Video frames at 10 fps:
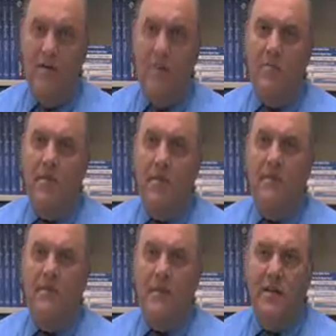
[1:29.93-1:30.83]
They may
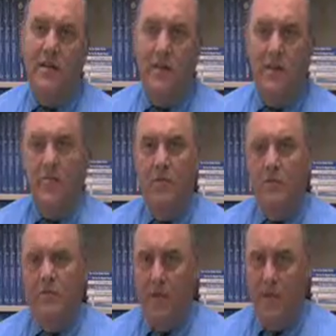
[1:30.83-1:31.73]
need 7th grade to
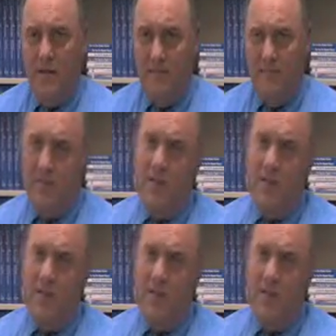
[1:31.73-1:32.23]
build them back up.